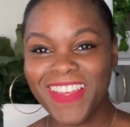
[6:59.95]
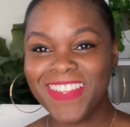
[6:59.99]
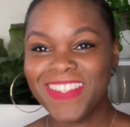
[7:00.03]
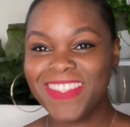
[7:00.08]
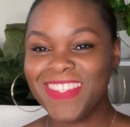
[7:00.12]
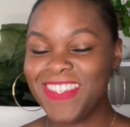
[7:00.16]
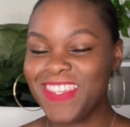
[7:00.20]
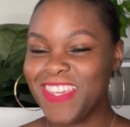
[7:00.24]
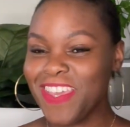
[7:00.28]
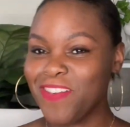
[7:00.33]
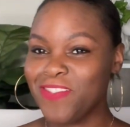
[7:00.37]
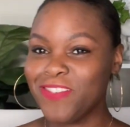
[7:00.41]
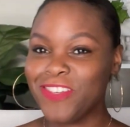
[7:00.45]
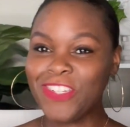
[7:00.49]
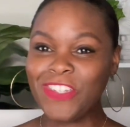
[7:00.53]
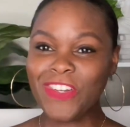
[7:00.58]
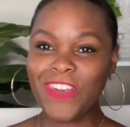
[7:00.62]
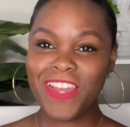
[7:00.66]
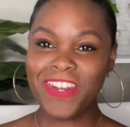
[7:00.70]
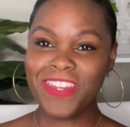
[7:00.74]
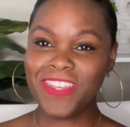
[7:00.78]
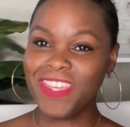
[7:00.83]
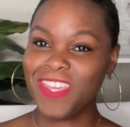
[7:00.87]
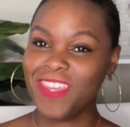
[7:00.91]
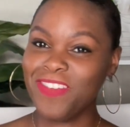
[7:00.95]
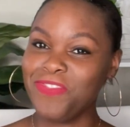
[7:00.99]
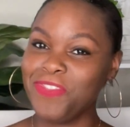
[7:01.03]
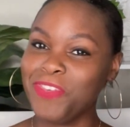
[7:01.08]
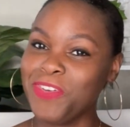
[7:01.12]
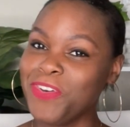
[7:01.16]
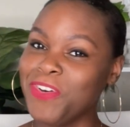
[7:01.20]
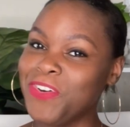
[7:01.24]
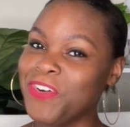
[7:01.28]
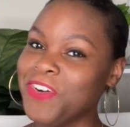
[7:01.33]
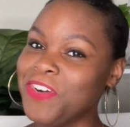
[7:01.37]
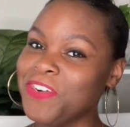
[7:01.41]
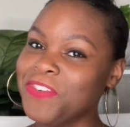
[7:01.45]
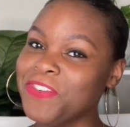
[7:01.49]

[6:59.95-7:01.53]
See, I was trying to give y'all